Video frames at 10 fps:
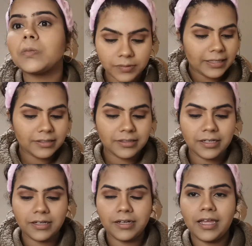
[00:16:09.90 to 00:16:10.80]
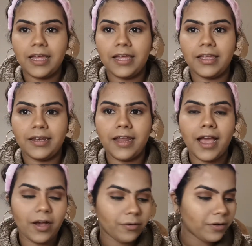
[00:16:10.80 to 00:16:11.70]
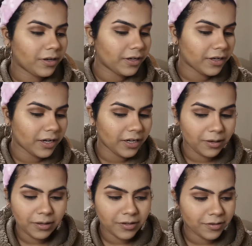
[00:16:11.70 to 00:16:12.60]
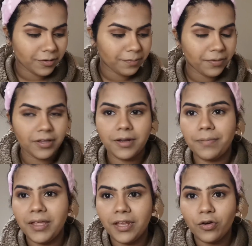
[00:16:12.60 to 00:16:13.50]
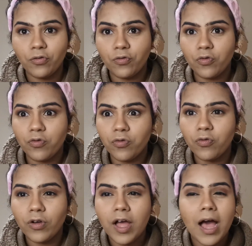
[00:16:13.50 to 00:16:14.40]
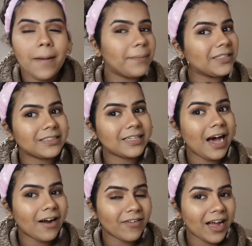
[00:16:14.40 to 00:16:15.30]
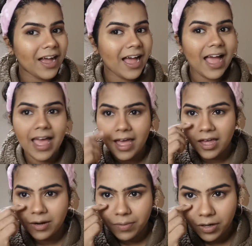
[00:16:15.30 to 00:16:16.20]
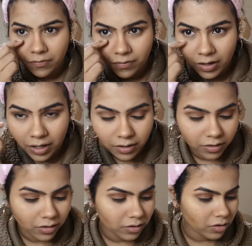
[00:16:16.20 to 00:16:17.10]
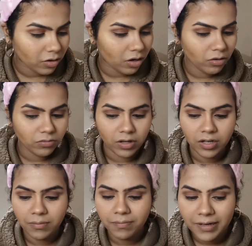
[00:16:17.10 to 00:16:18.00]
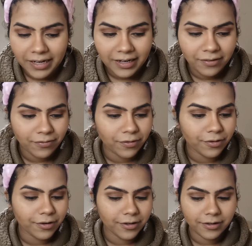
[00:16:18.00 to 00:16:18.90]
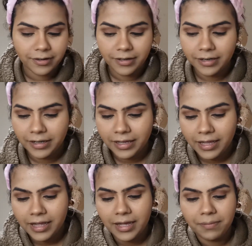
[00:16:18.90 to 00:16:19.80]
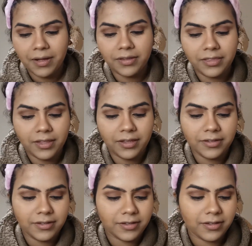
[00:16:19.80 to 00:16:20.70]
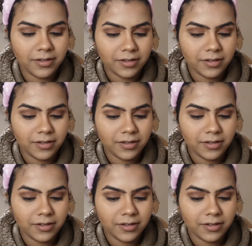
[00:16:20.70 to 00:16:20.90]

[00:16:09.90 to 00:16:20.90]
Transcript: That's done, and now I need to put a bit of mascara and a bit of liner. Oh, I completely forgot about this.